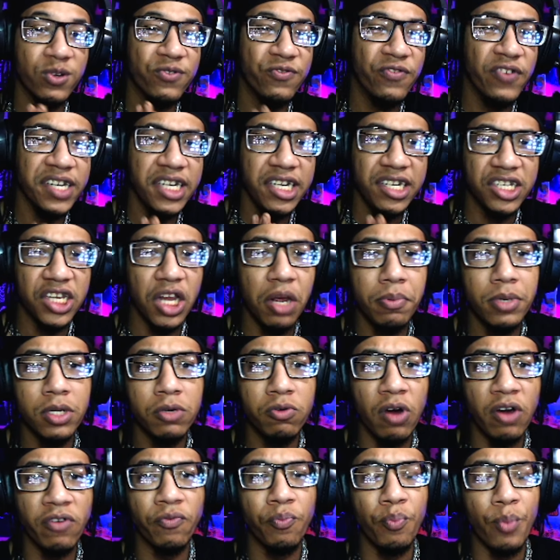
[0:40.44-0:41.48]
fifty subs
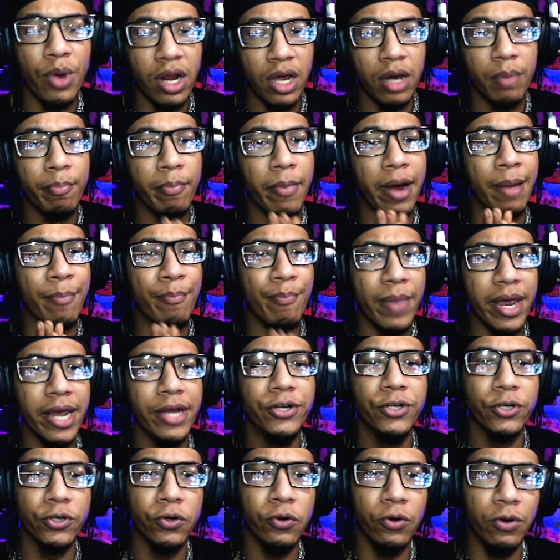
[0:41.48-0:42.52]
away from hitting my major
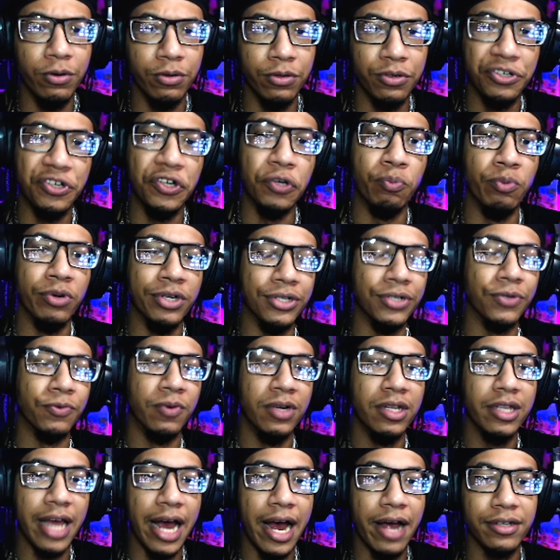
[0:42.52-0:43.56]
goal on YouTube, which is one
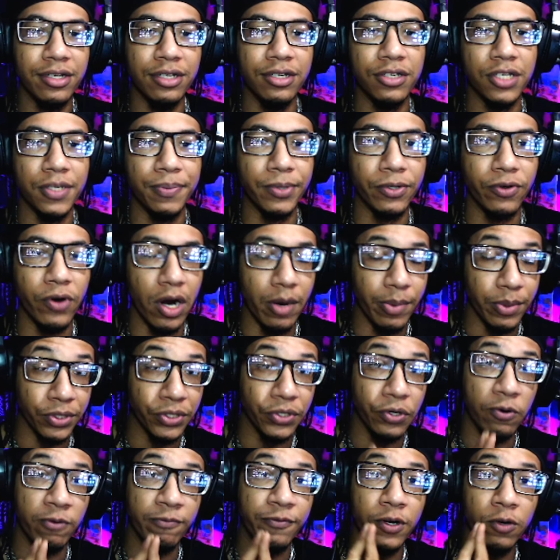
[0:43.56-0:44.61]
thousand subscribers. So
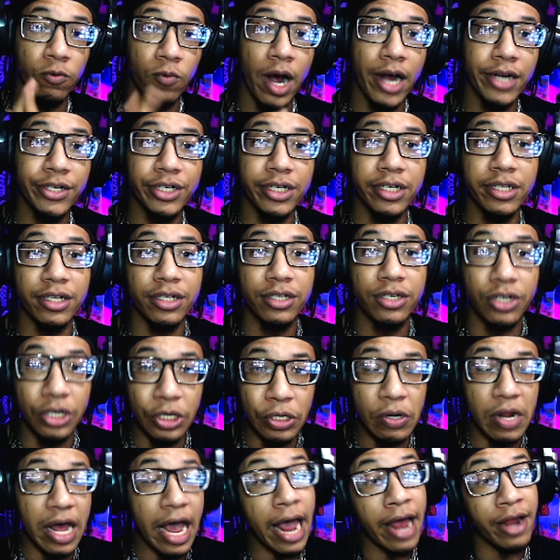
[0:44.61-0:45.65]
if you're watching this
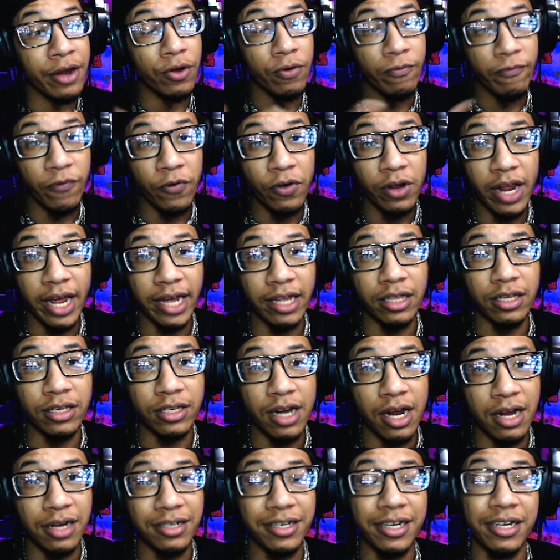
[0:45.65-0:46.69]
still and you feel like this
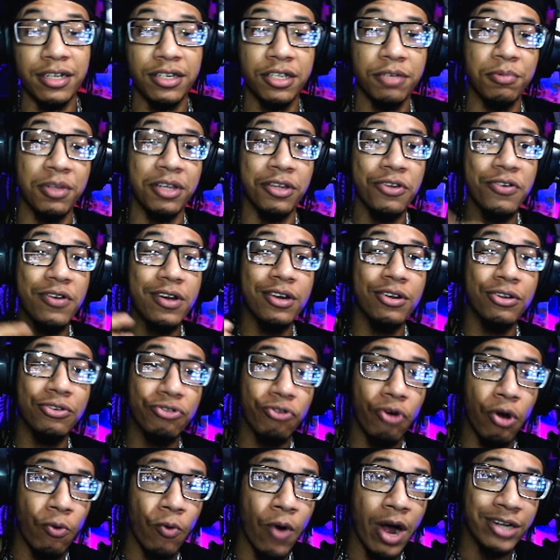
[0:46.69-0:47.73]
content is something you can enjoy
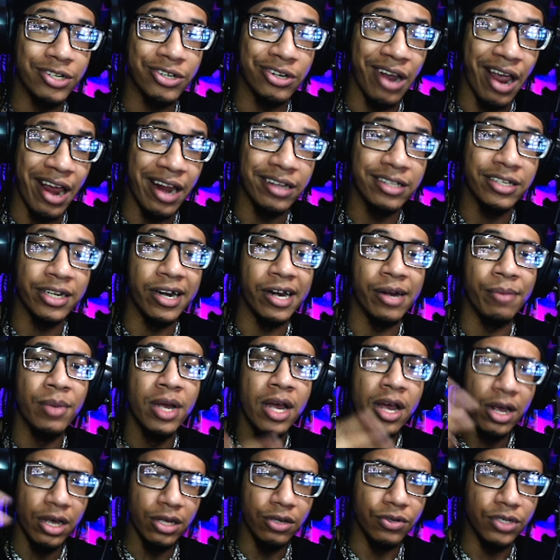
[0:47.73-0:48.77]
watching anytime
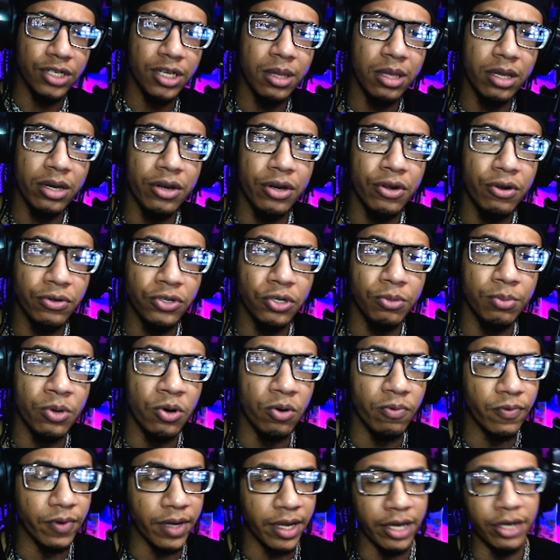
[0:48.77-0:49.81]
you see the YouTube
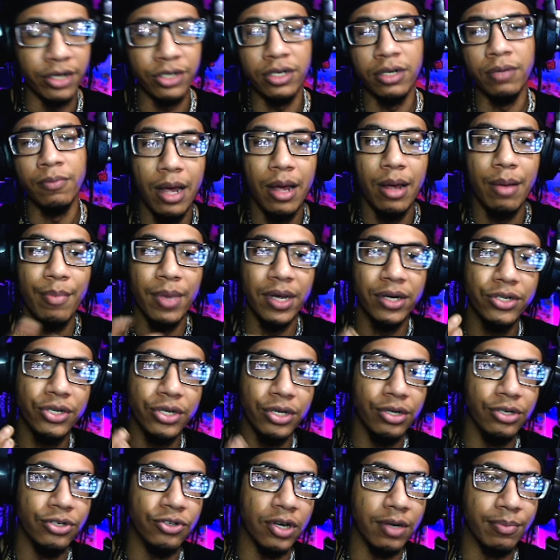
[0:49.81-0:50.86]
notification, make sure you
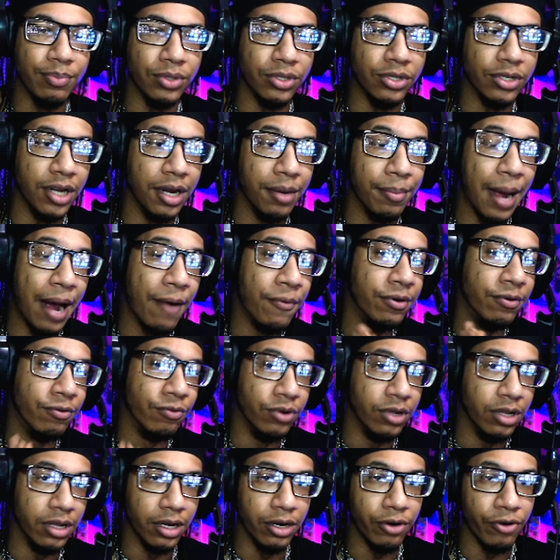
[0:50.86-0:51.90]
drop a sub. I would
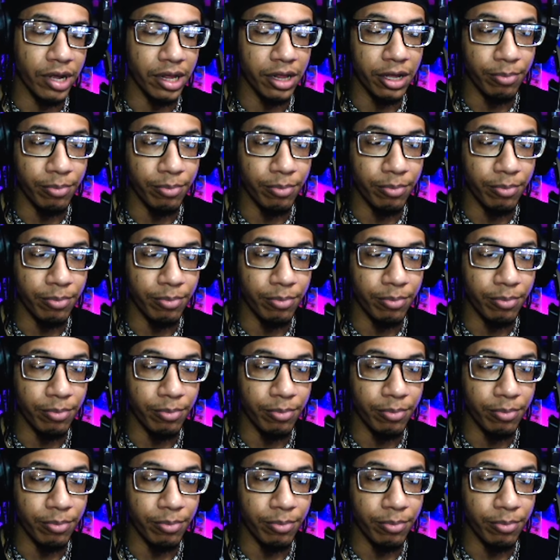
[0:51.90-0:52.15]
really greatly